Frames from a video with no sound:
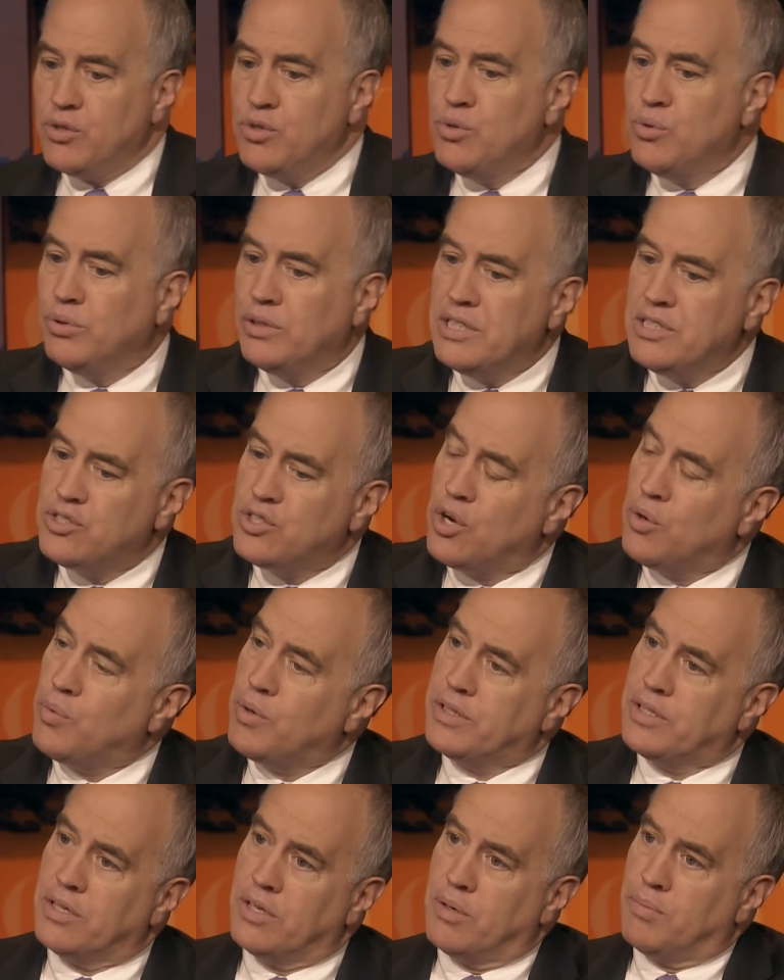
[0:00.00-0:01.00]
you at least know
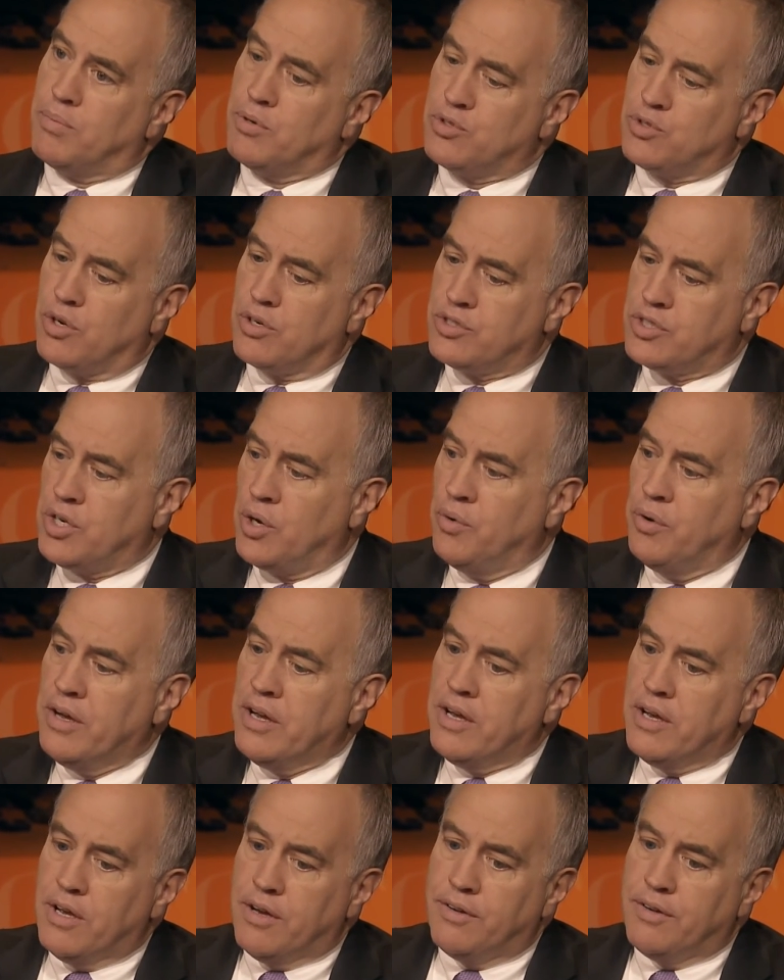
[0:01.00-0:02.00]
what the numbers are. So
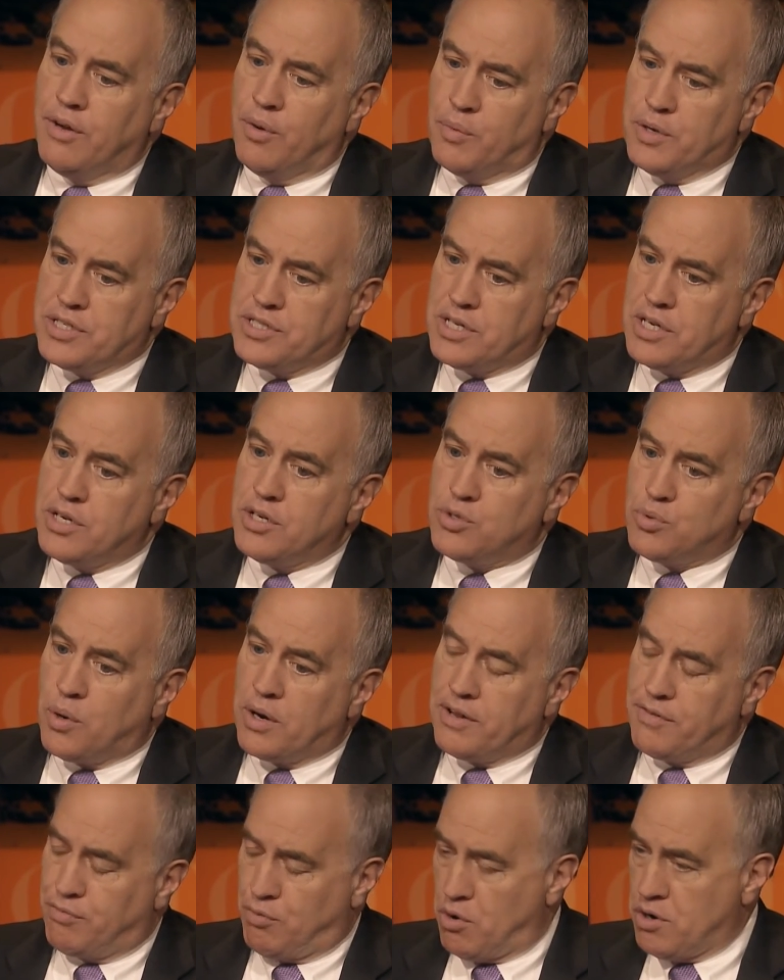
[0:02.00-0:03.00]
you know, we see
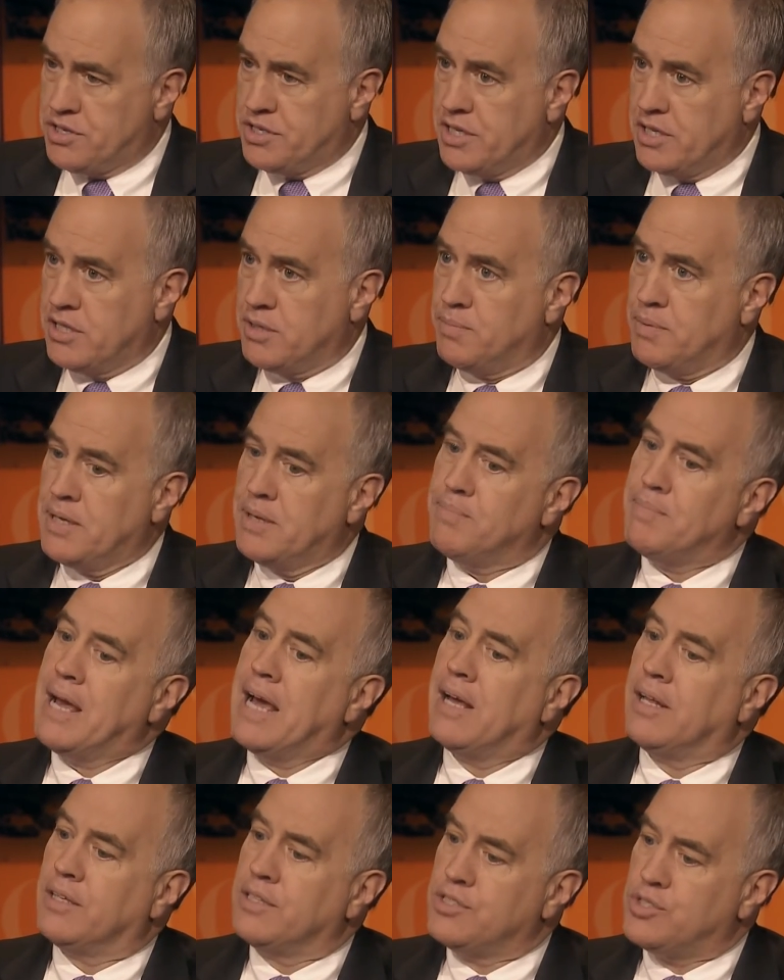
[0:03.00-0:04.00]
2014 to be in
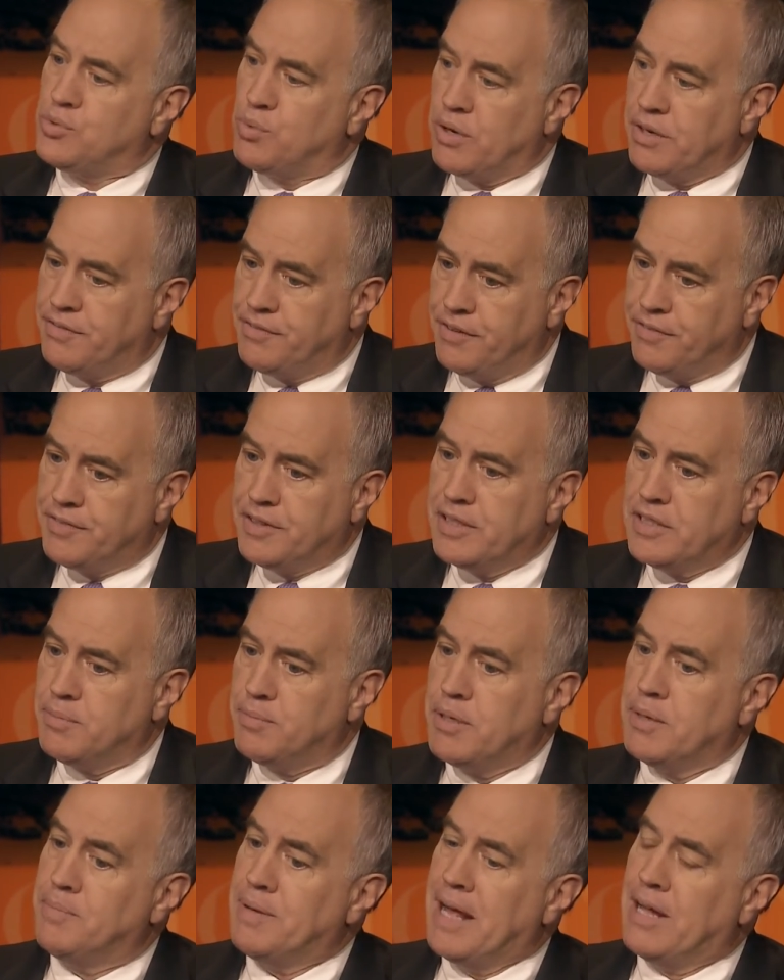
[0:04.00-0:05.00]
balance, 2015 to
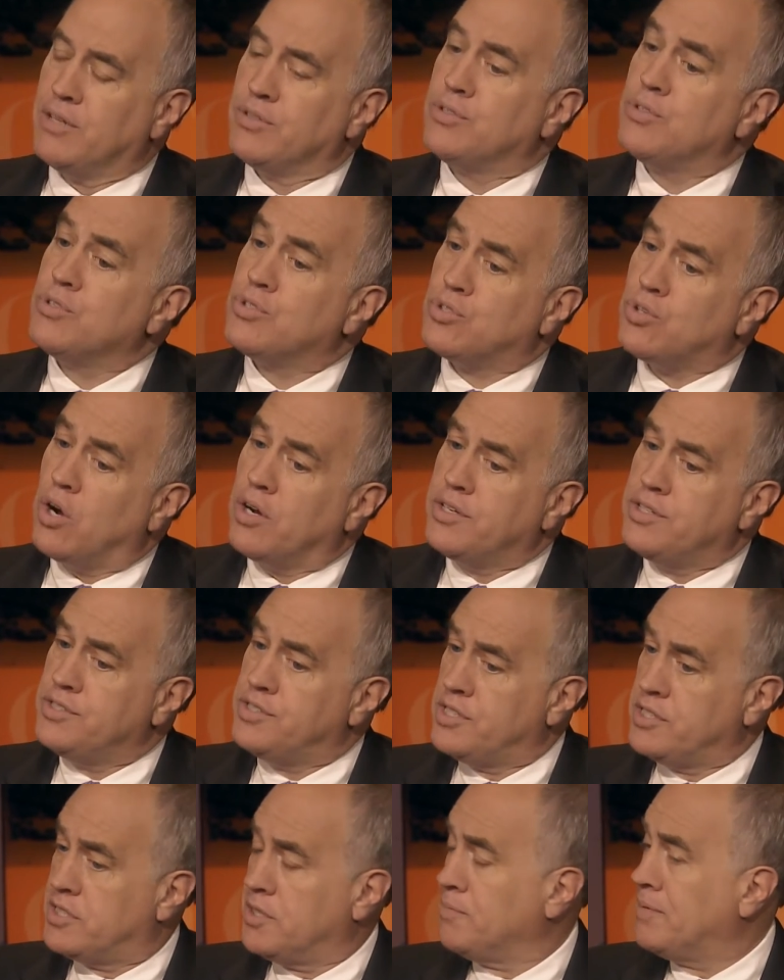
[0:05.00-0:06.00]
be in balance. You start to
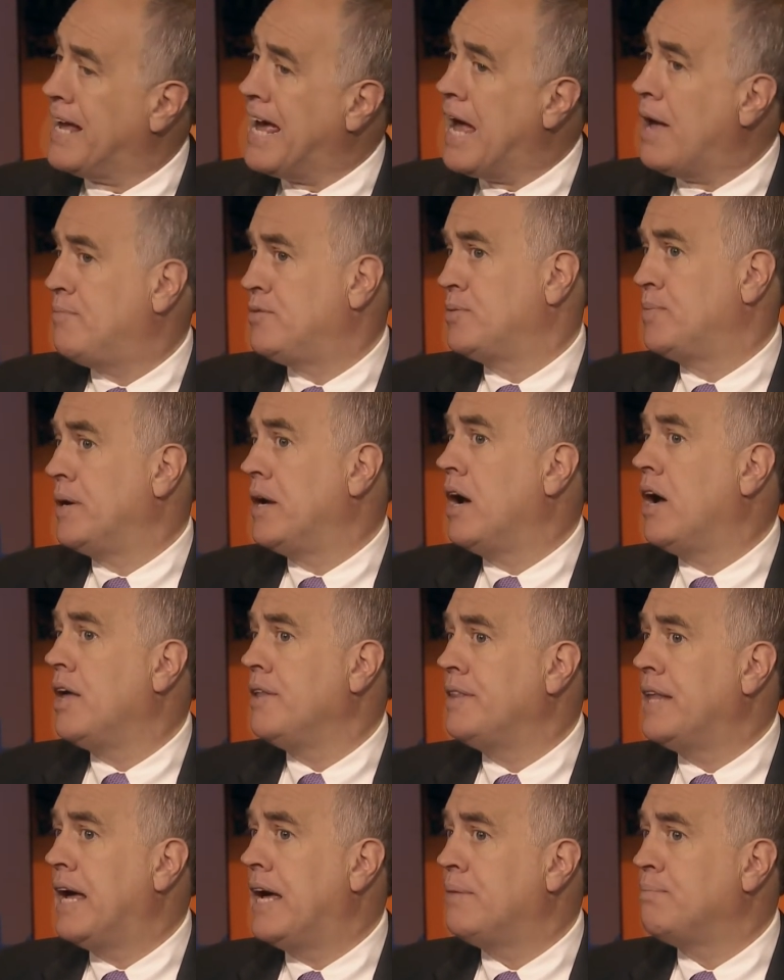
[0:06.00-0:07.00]
see some gaps
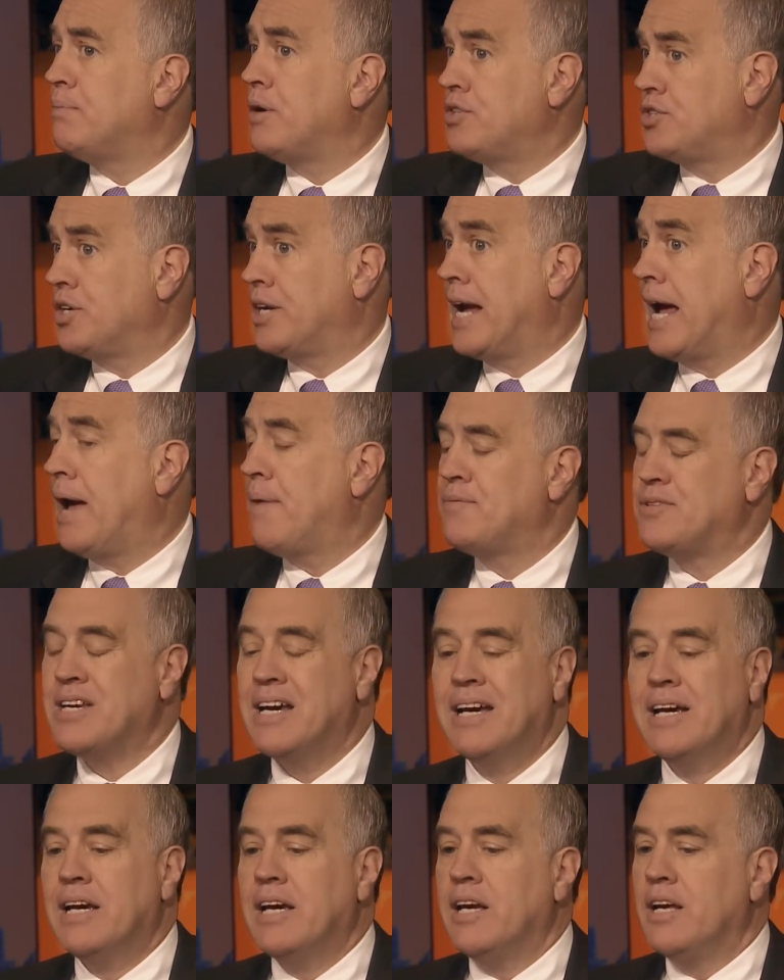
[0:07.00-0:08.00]
beyond that, budget gaps.
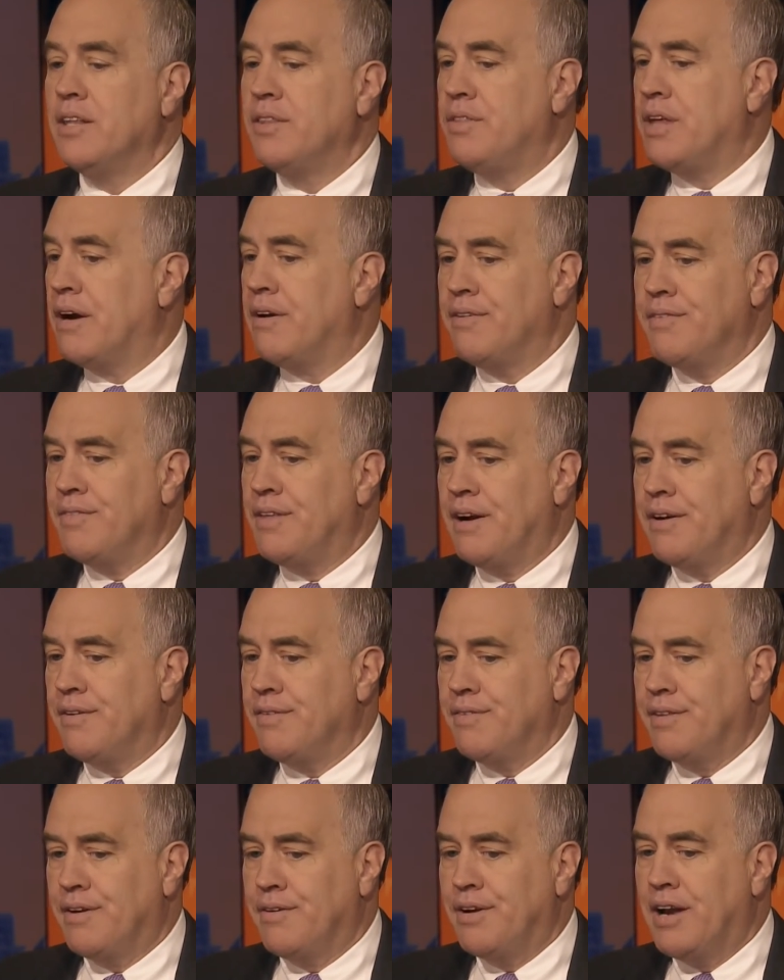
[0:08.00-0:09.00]
They're, they're,
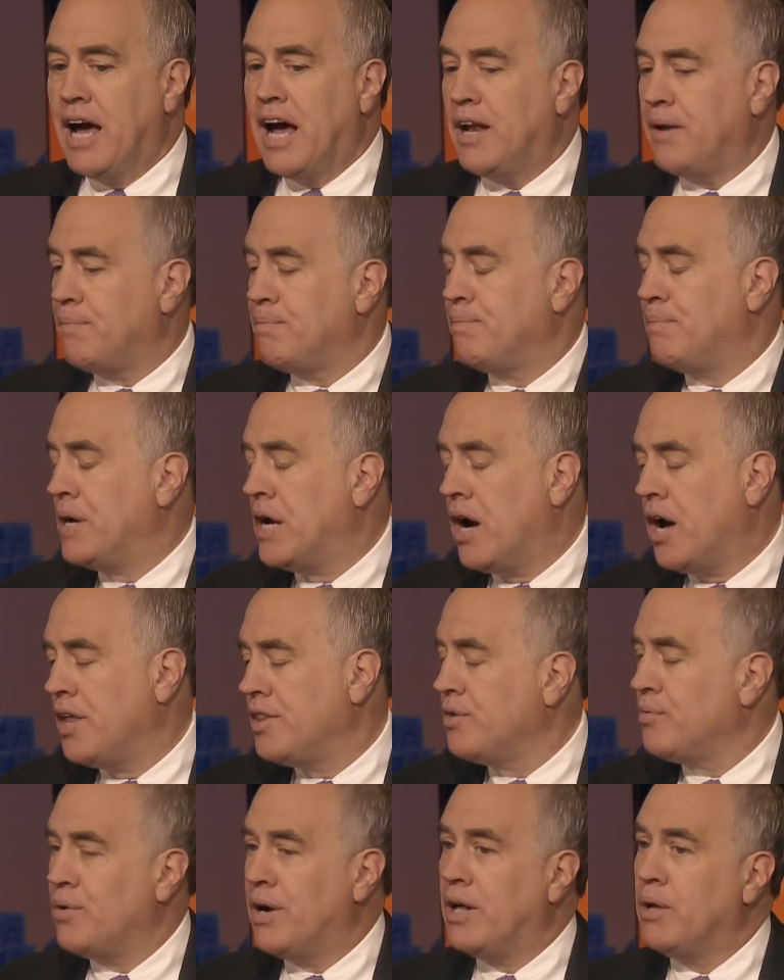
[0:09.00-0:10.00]
they're not
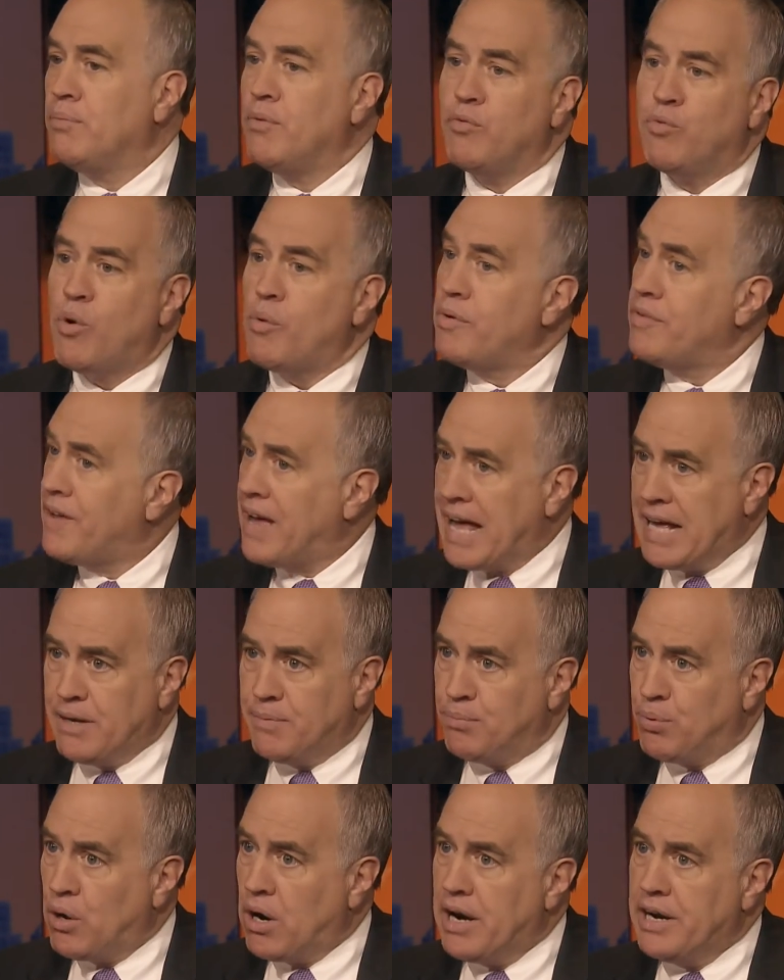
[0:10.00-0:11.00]
beyond the realm of what we've had in
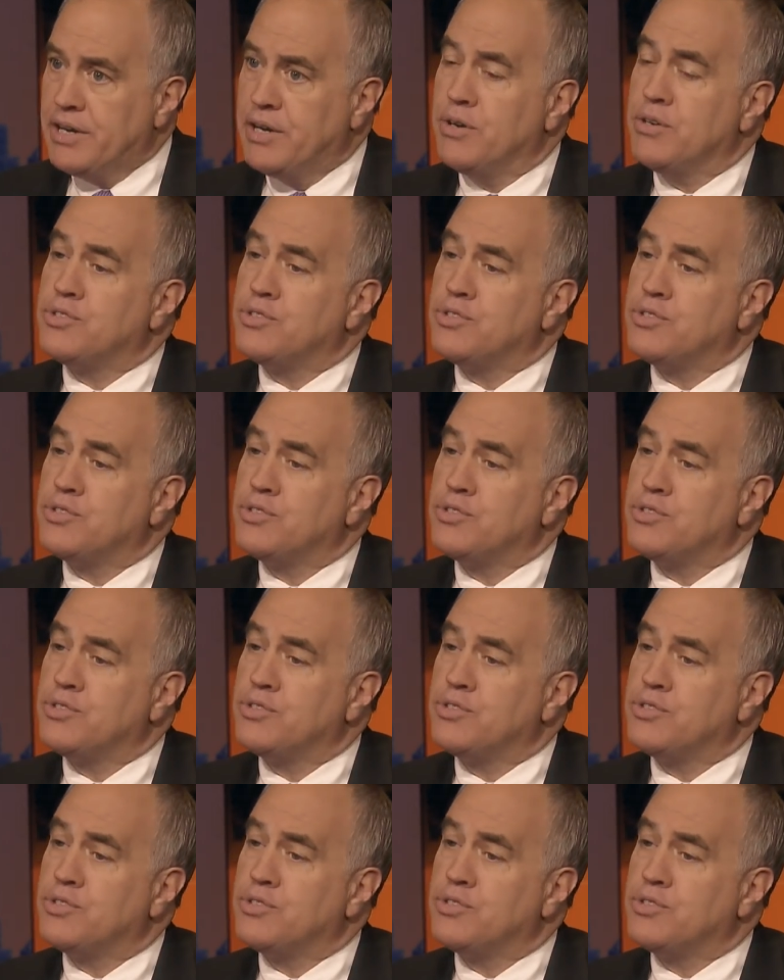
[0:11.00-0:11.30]
prior You've years.